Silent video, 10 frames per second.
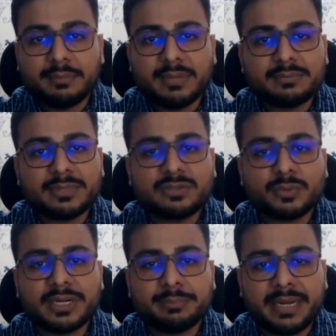amendments
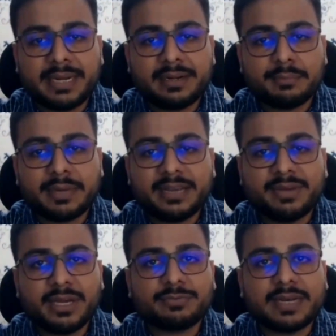were made by
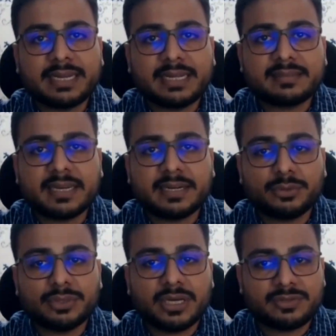way of Finance Act
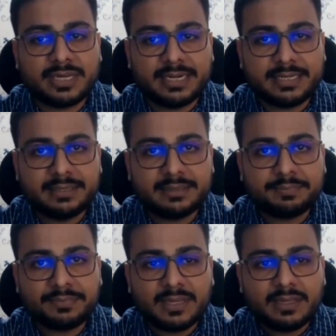2018,
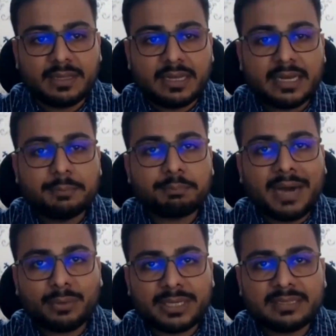
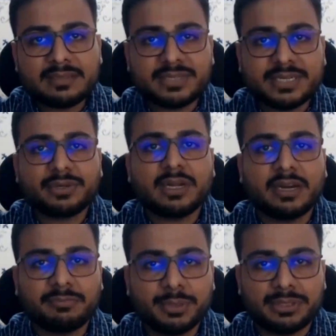empowering the central
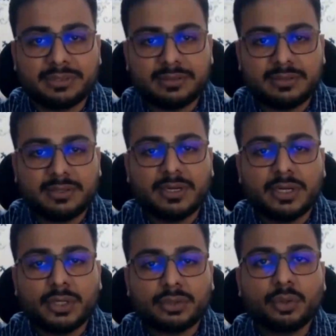government
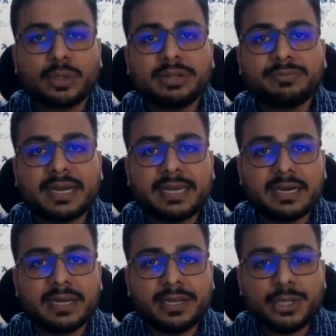to notify
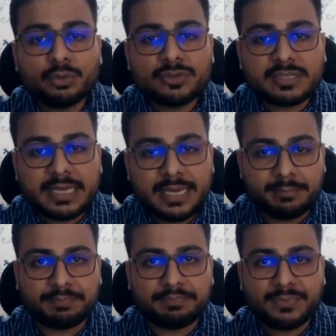a new
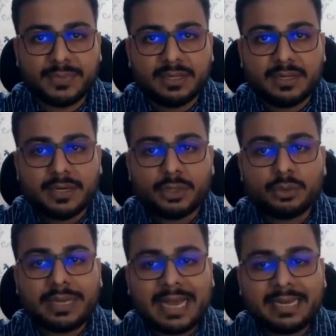scheme
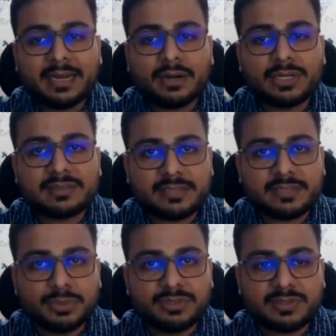to carry out
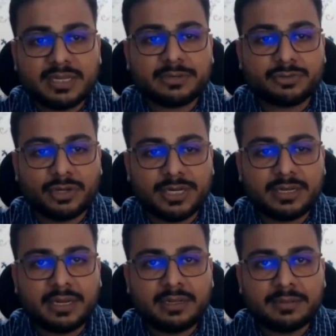assessments
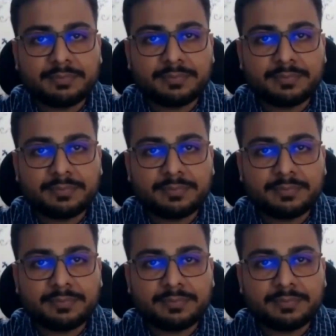electronically